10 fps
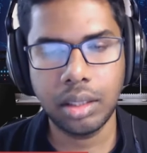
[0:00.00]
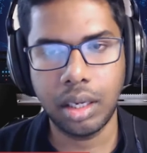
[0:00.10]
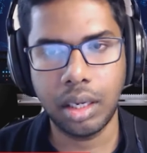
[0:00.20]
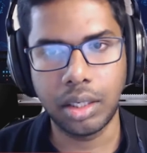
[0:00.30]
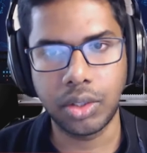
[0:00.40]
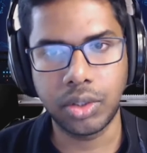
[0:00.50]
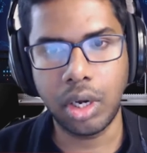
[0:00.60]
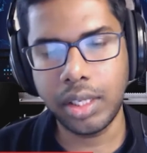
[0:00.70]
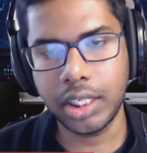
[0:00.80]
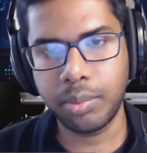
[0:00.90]
To
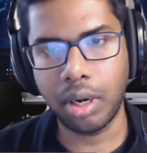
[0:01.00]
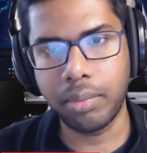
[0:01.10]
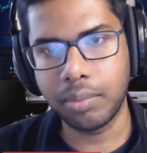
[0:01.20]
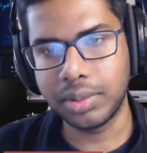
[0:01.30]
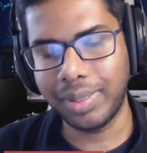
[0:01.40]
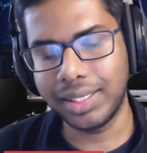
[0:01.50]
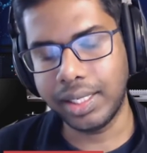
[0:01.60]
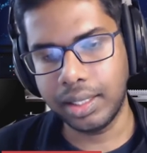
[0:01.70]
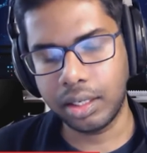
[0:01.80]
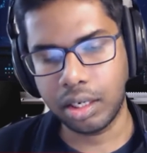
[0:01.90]
solve these problems,
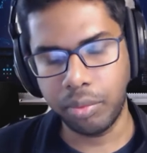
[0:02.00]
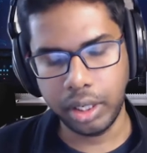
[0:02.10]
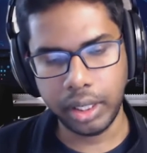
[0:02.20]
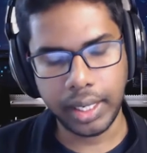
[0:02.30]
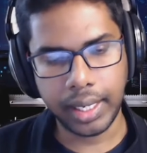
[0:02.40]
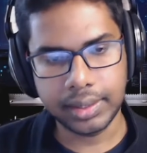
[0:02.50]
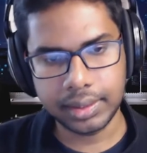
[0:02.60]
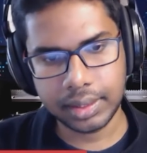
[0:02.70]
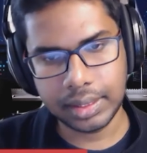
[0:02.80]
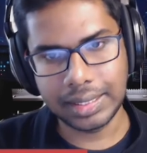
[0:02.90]
basically the community
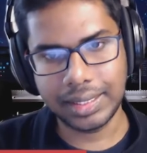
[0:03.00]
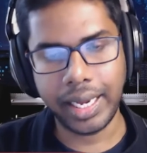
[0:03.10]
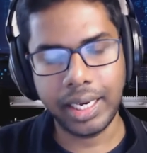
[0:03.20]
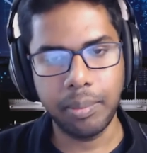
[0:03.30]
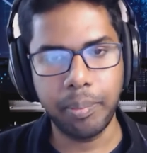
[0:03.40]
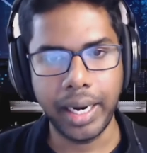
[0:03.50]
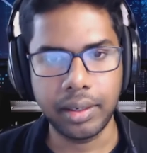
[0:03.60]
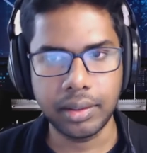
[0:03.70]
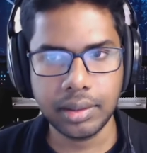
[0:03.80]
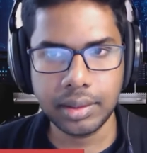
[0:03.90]
has designed
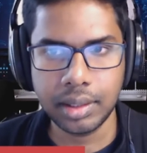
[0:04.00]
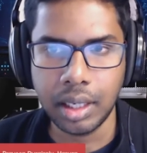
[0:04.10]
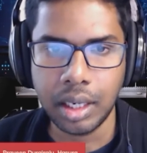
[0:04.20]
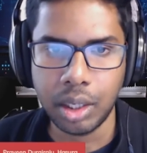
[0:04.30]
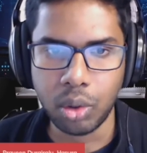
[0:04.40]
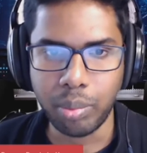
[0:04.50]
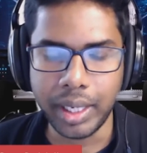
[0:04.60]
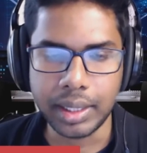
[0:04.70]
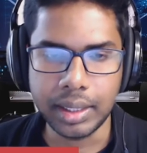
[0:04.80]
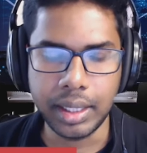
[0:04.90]
patterns to
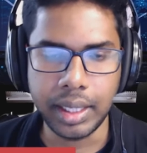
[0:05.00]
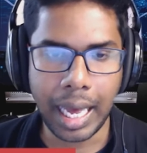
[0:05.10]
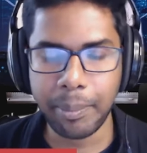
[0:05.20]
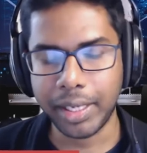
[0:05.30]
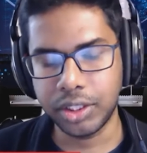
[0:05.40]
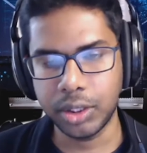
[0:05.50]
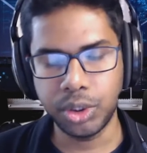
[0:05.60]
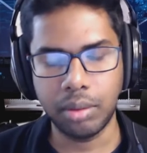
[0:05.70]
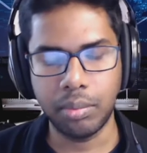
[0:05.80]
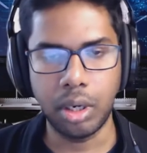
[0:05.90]
make the app
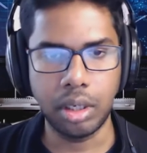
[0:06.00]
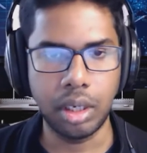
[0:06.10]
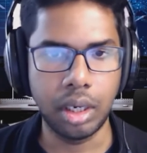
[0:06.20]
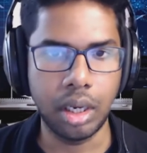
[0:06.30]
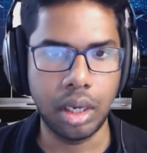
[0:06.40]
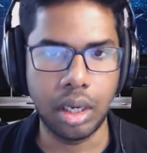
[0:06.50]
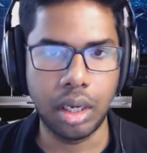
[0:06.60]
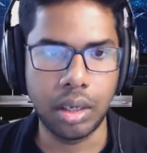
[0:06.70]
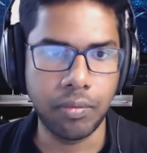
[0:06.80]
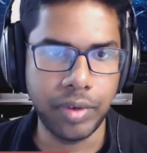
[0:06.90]
execution model
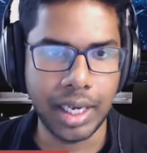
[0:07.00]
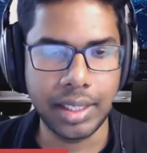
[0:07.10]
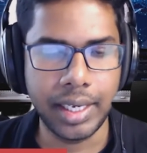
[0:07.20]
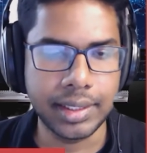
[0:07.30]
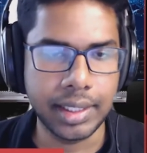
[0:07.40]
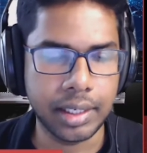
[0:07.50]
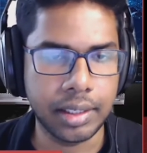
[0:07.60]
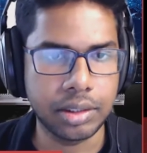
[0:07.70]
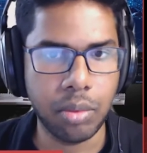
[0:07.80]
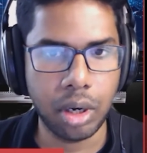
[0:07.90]
via the
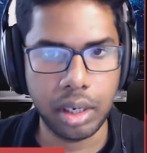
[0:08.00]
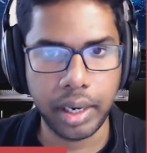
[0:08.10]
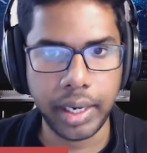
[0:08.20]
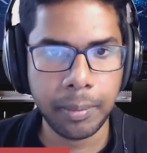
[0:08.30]
asynchronous model, right?